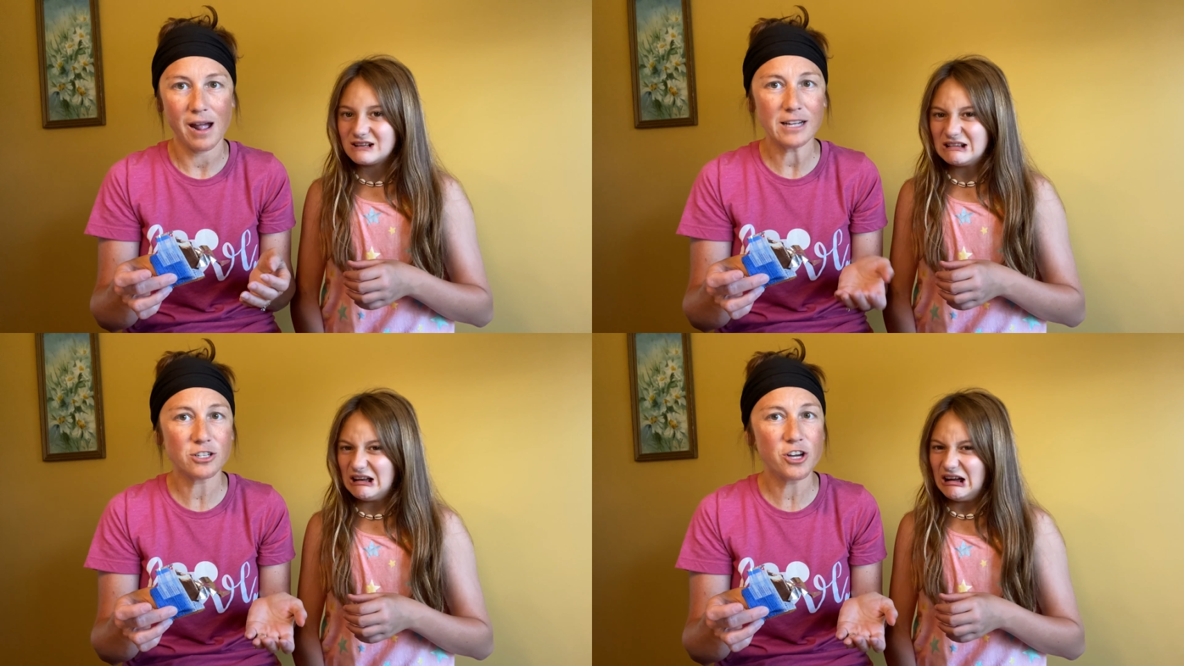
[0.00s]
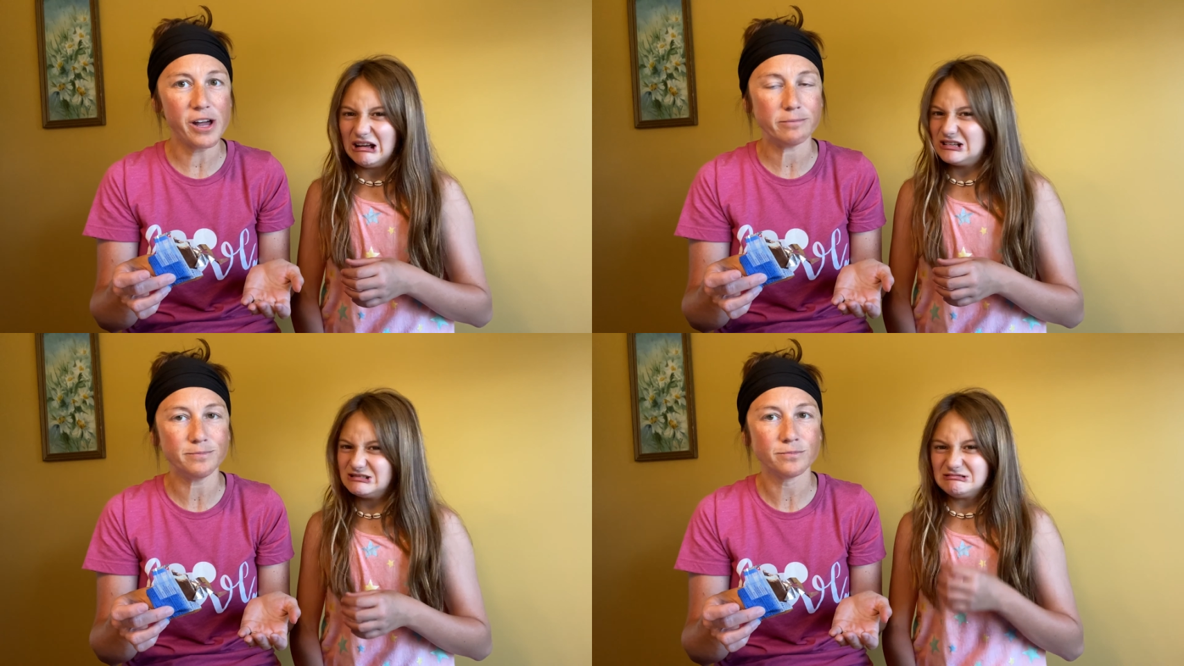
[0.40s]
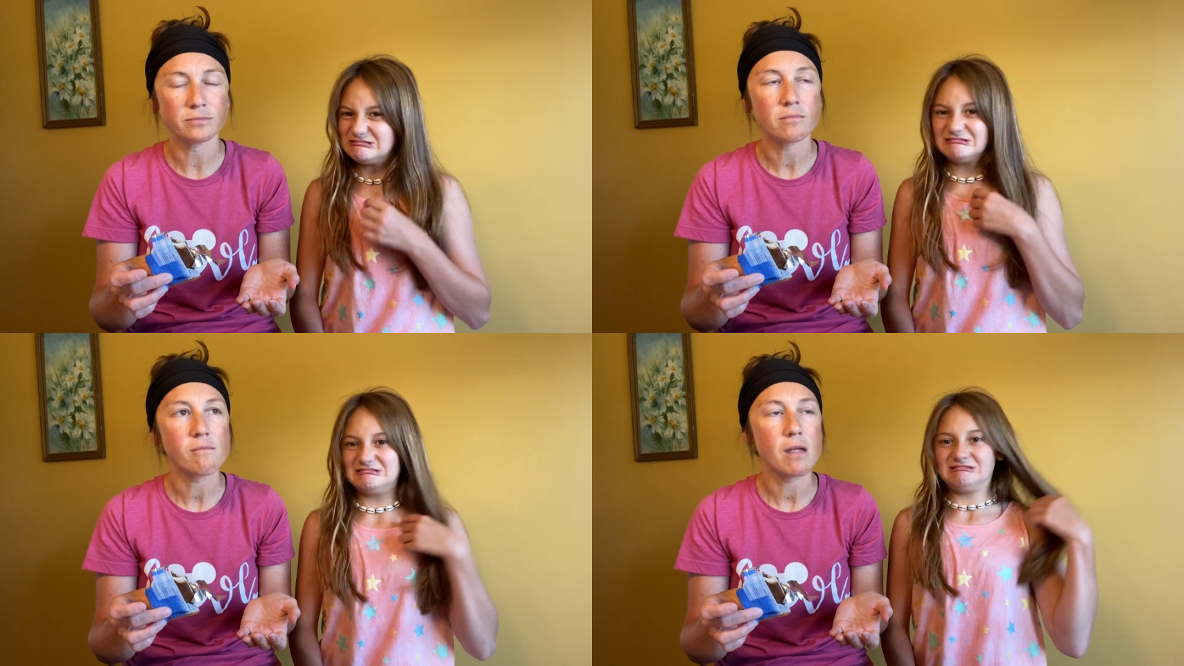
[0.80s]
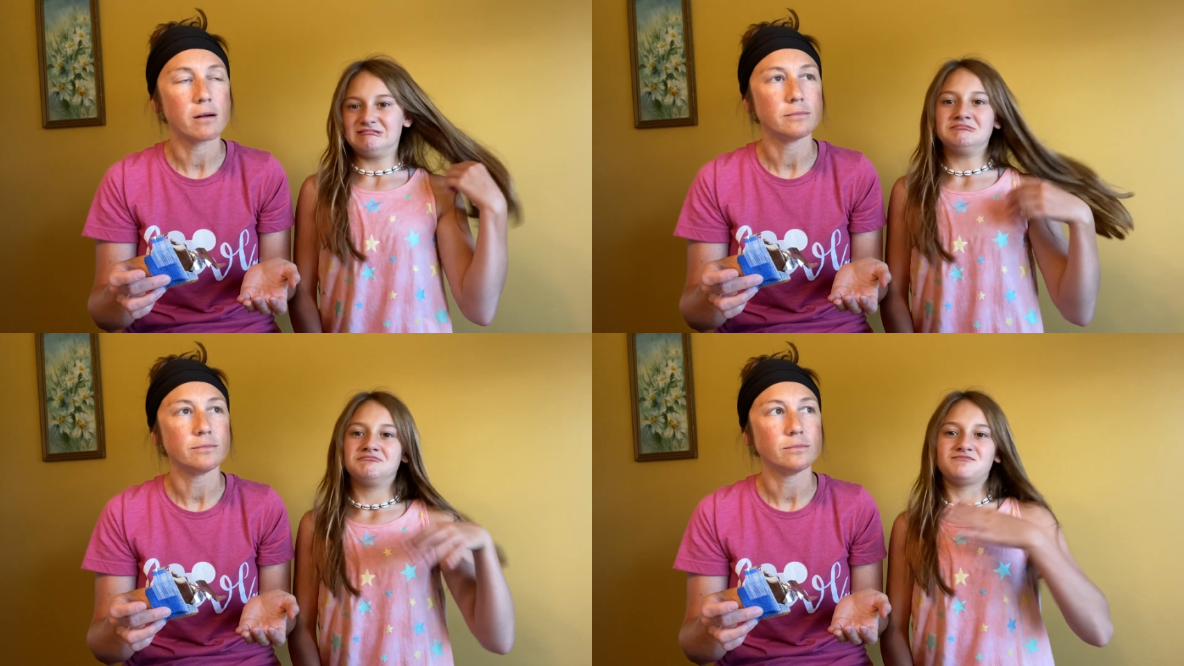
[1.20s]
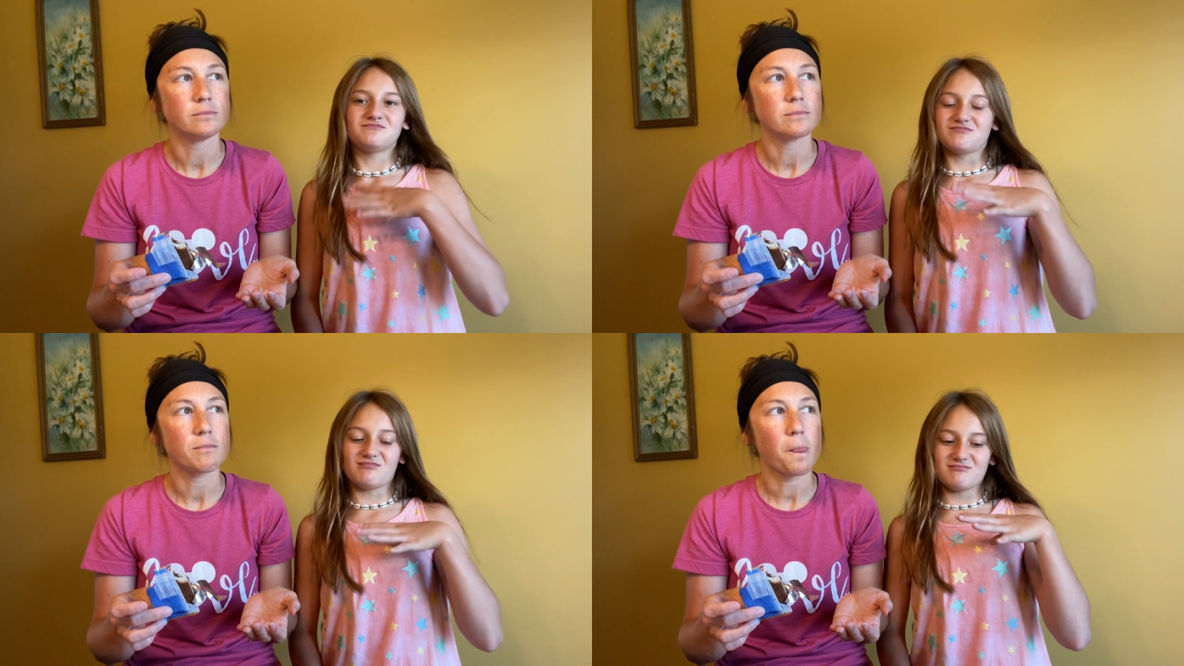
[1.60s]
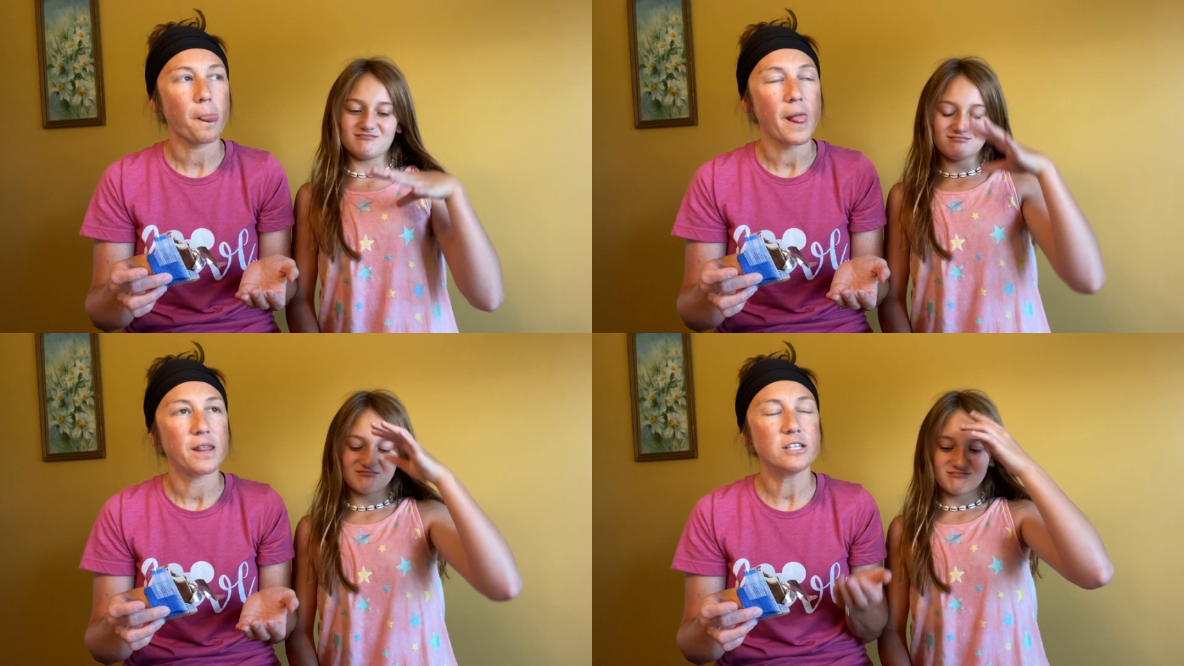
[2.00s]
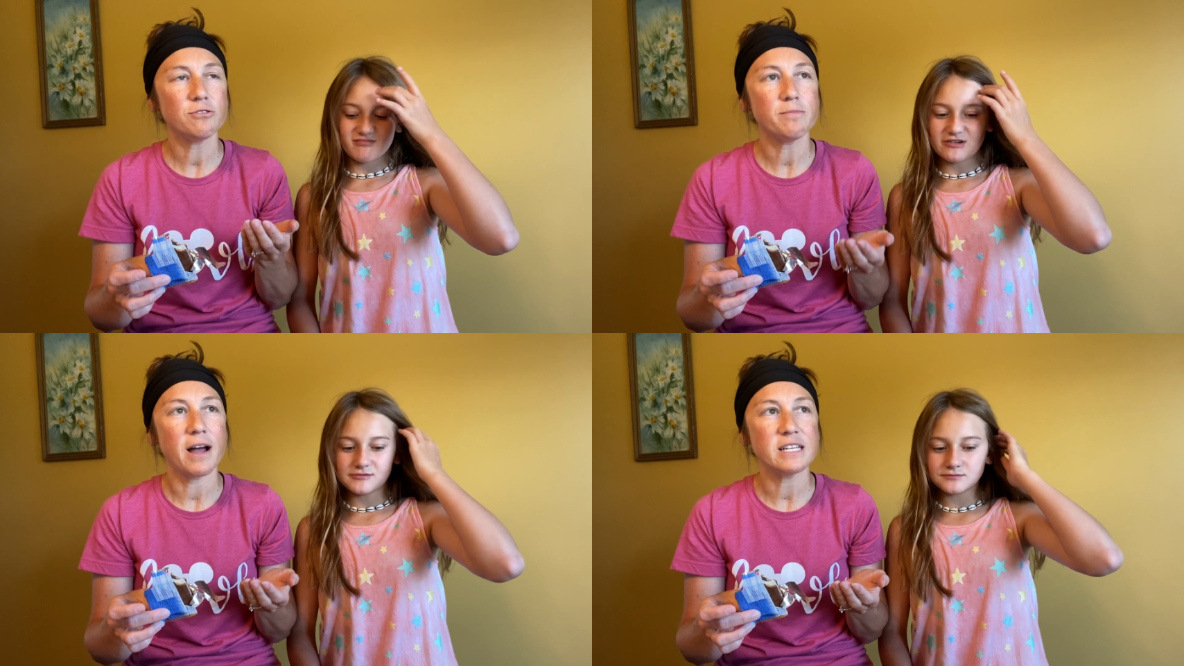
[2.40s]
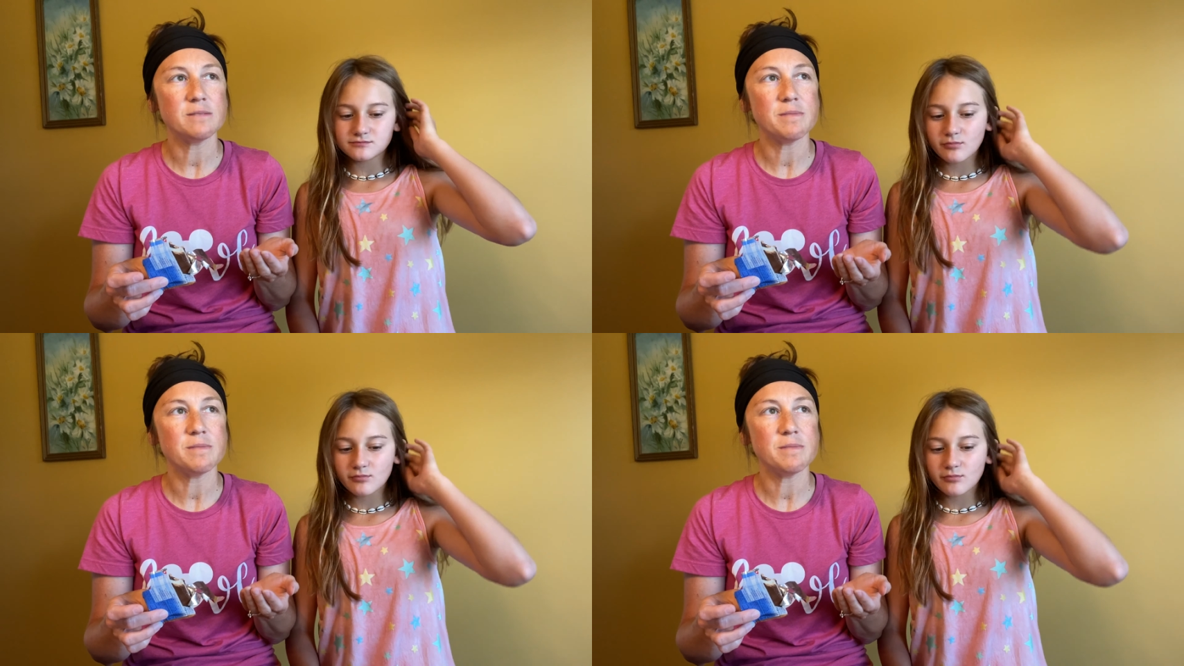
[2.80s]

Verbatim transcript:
Speaker 1: That's good. Mm -mm. This reminds